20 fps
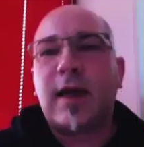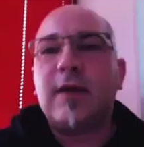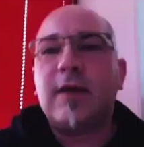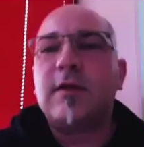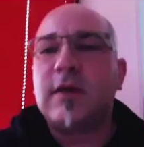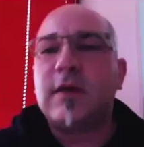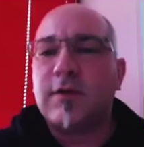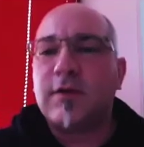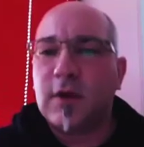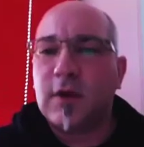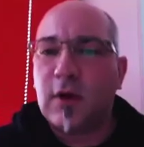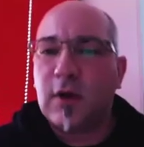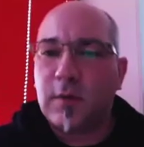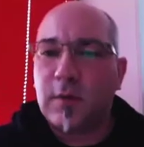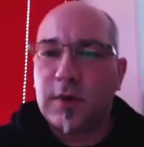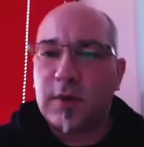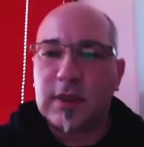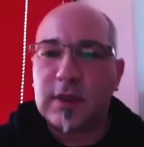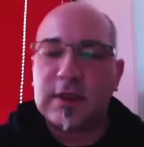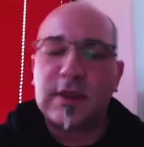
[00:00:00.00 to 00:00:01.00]

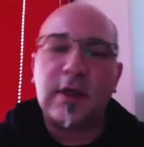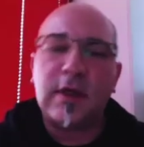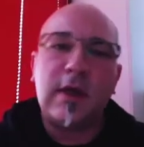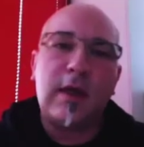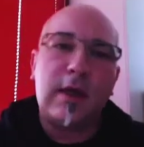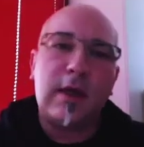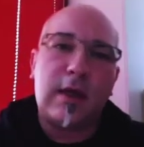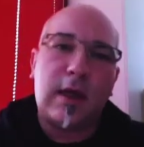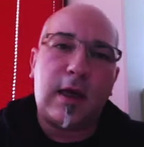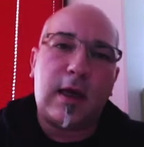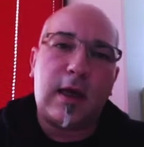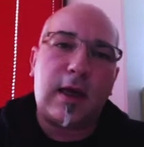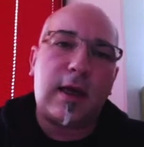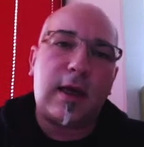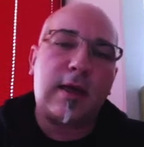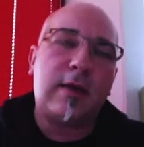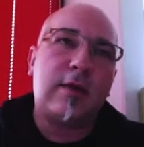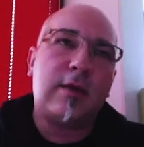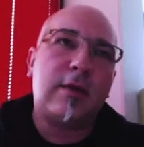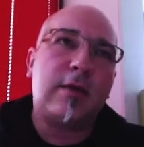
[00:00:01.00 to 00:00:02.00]
developers,
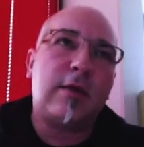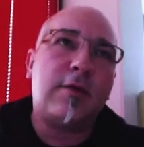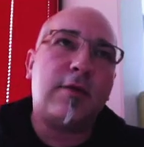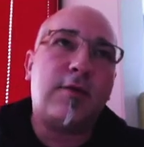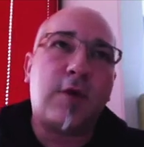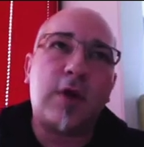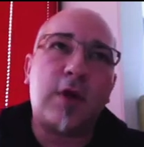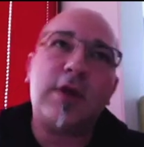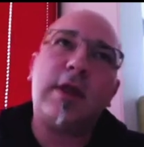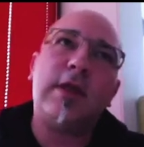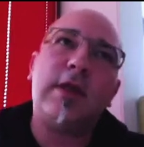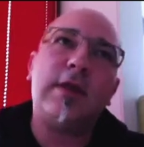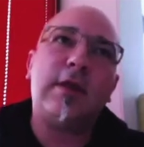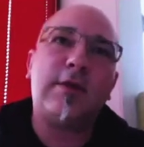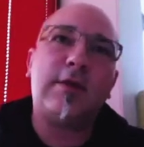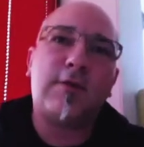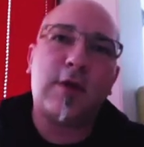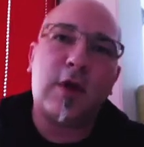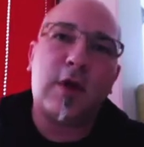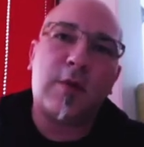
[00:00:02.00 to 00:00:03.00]
and the front-end
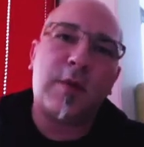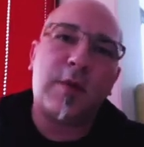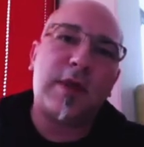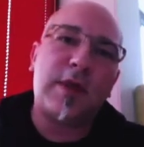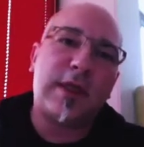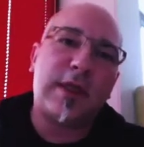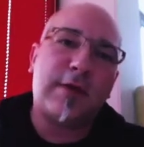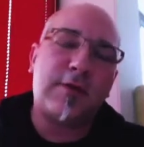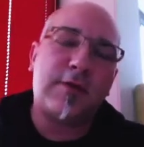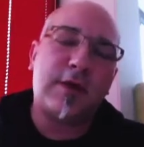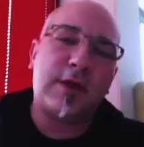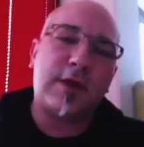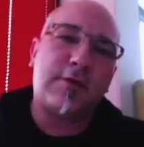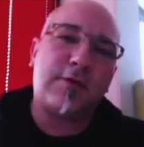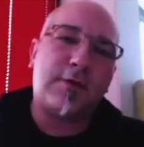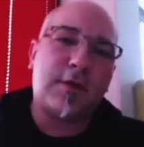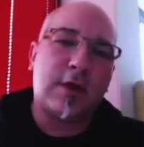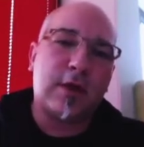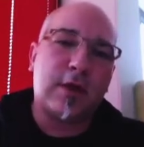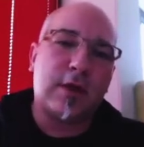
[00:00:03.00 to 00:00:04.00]
developers have a
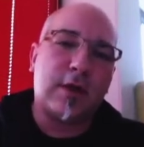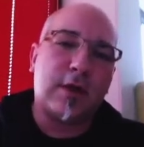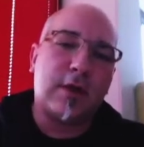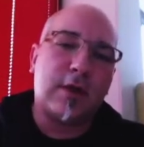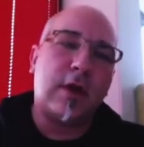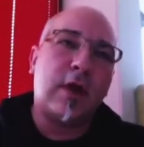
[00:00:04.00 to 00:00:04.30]
different